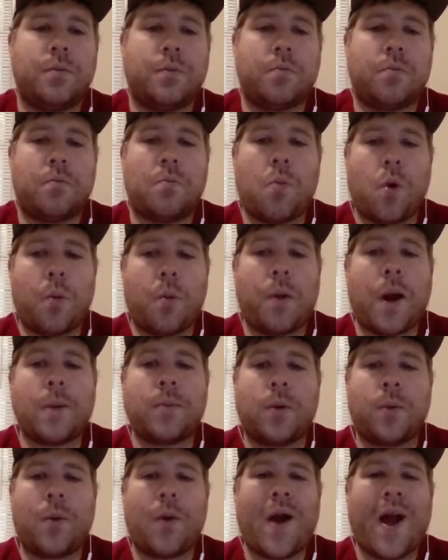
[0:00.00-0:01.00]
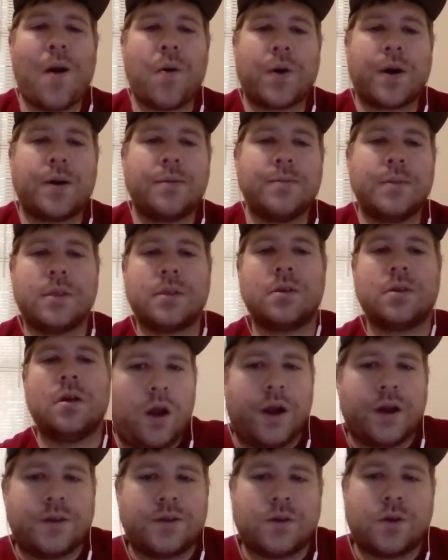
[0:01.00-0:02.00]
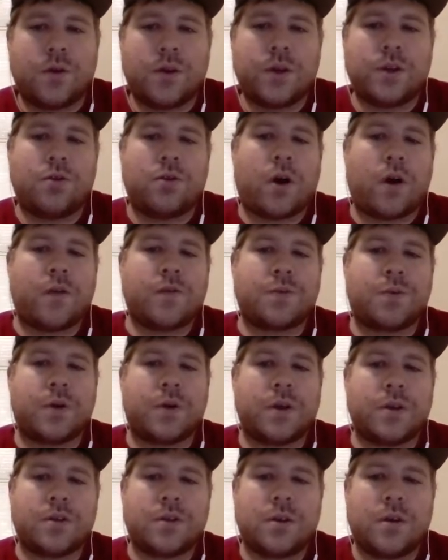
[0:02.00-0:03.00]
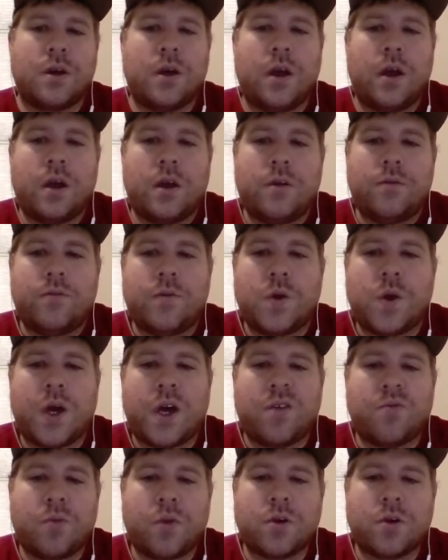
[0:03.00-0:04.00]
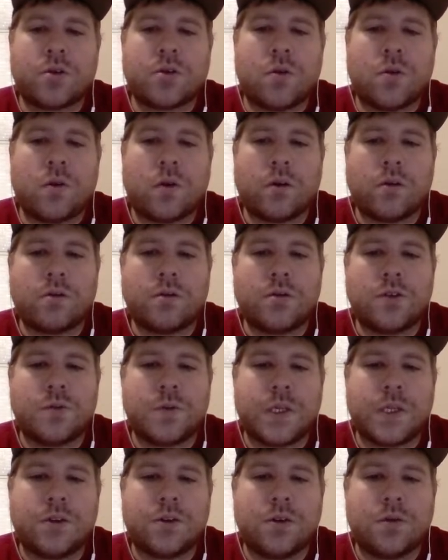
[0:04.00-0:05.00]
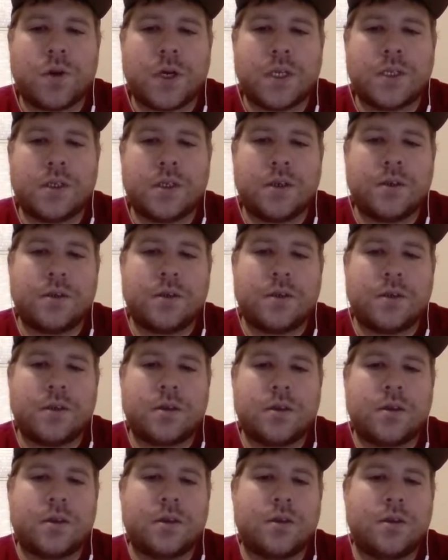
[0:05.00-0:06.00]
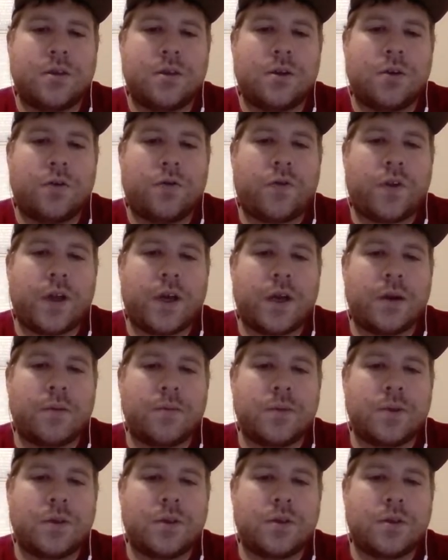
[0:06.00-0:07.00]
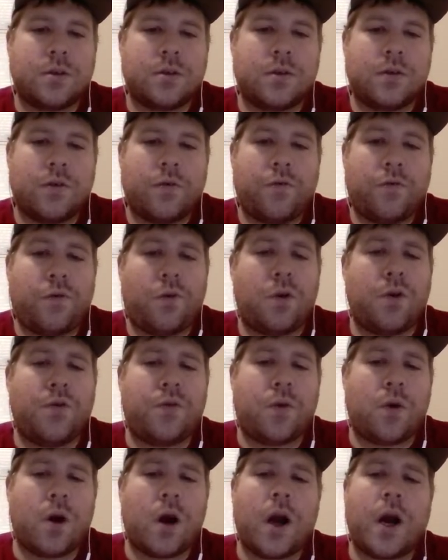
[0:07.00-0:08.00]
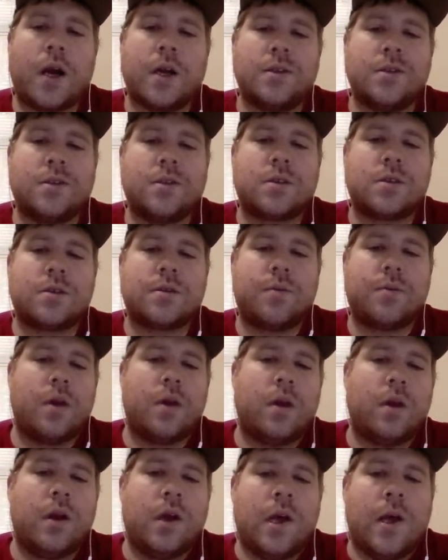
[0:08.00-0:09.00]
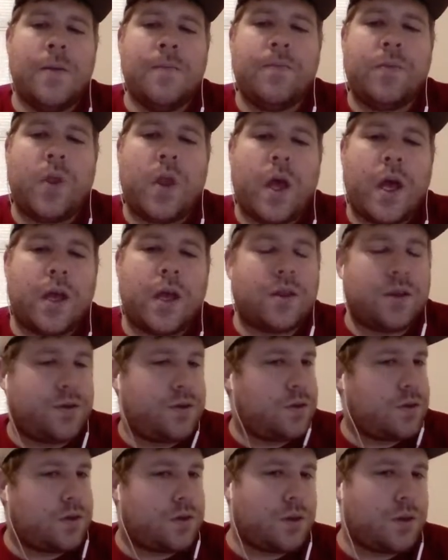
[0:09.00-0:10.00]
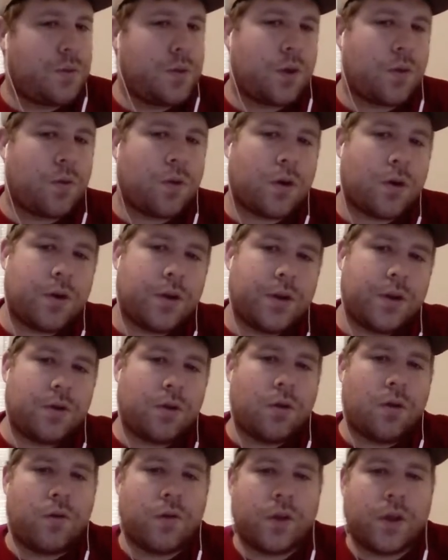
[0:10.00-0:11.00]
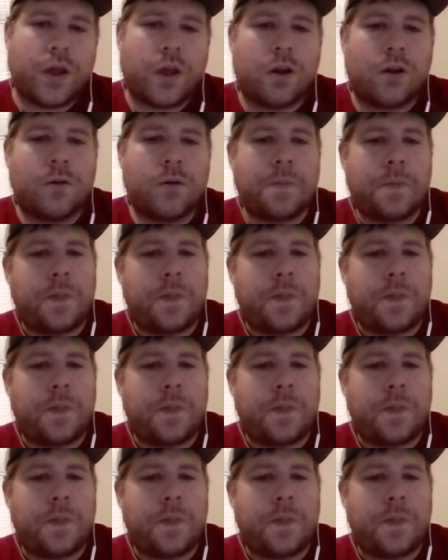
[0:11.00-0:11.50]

more probable outcomes. Alright, so only 2 offsprings. You have Murdercorn, who's been in 2 races, 0 flames, 44 odds, and this is all something we're going to go over later.